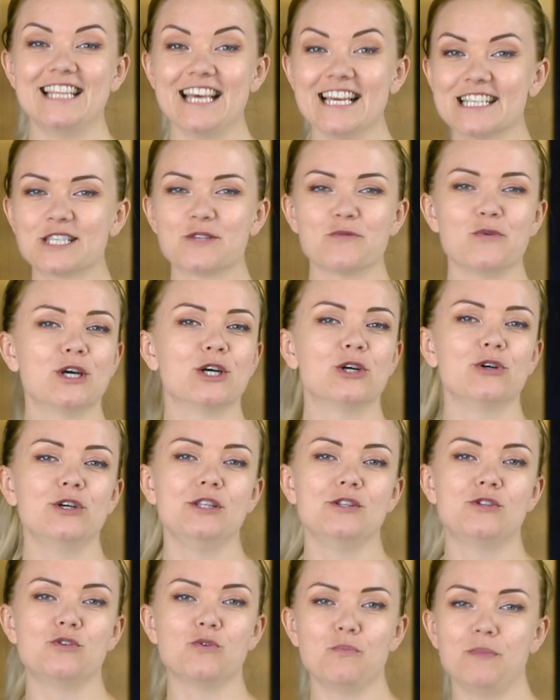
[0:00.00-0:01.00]
Next, we are
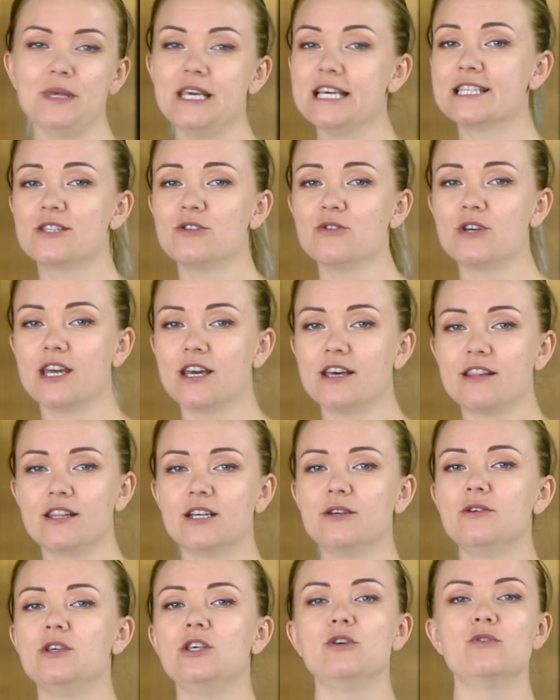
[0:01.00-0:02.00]
going to mix
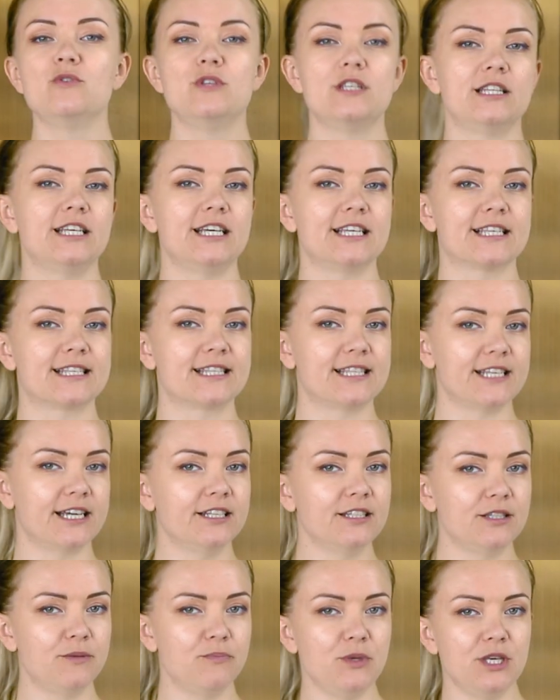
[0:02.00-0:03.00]
together using a
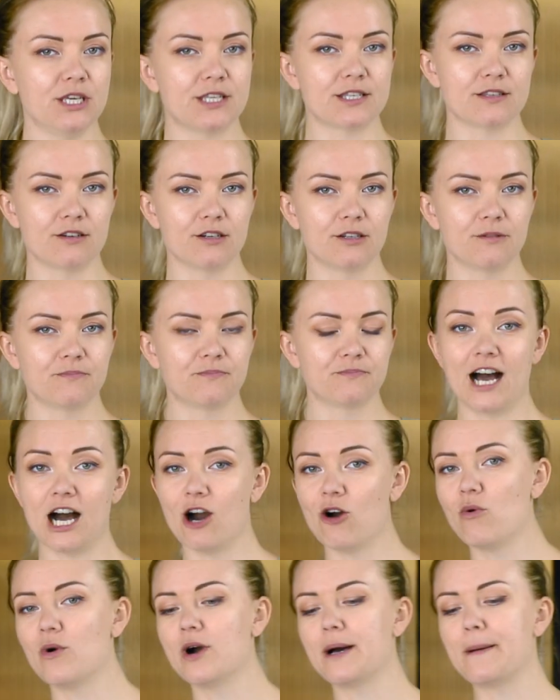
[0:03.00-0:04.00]
stand mixer
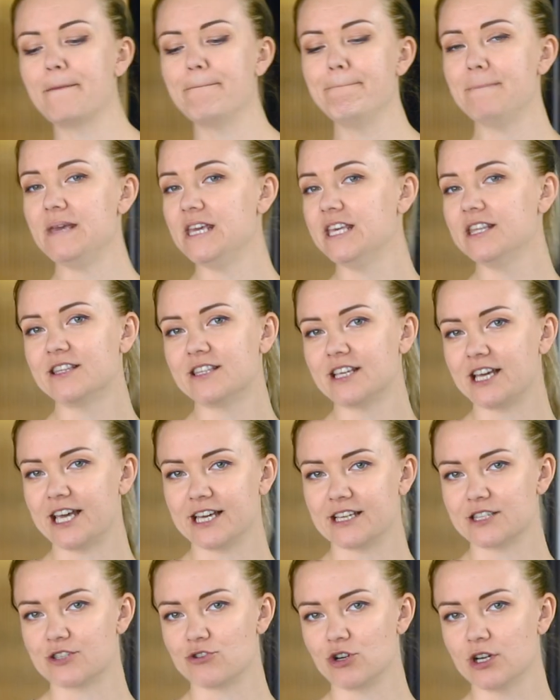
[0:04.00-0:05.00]
our mint
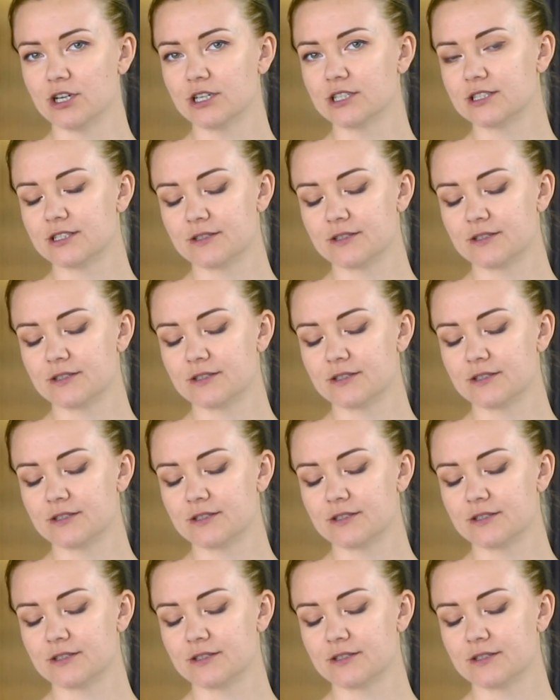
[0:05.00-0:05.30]
extract,